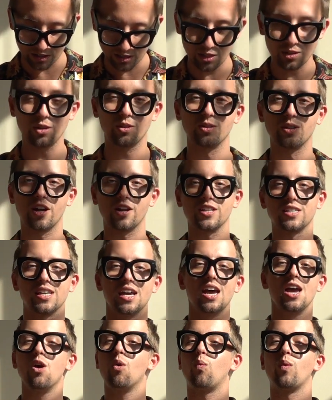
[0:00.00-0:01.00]
so you'll notice
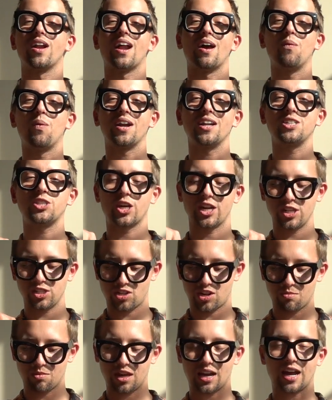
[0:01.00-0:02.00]
when I want to change
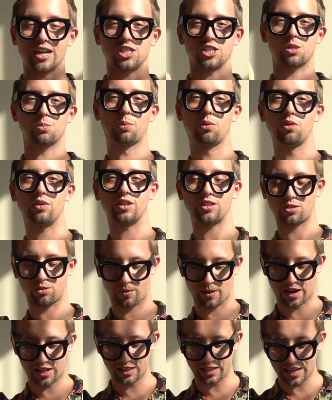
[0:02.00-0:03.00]
something, I just pull it
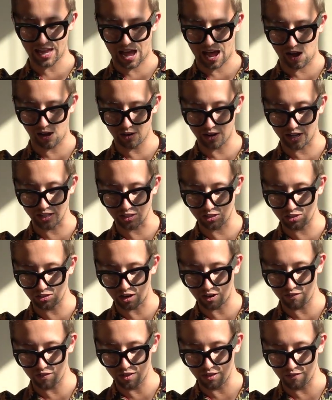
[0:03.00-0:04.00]
directly out and
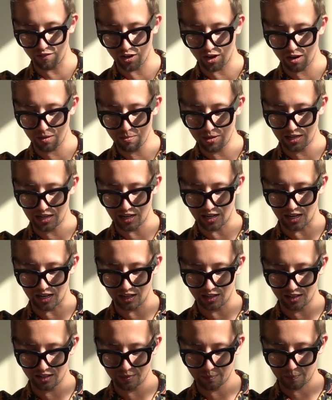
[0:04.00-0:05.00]
start from the very
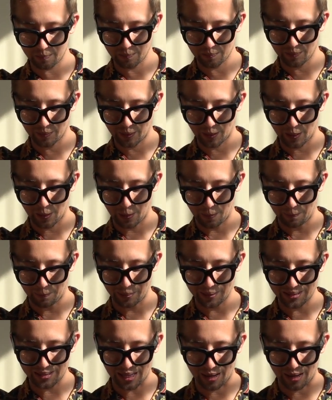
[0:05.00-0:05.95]
beginning. Push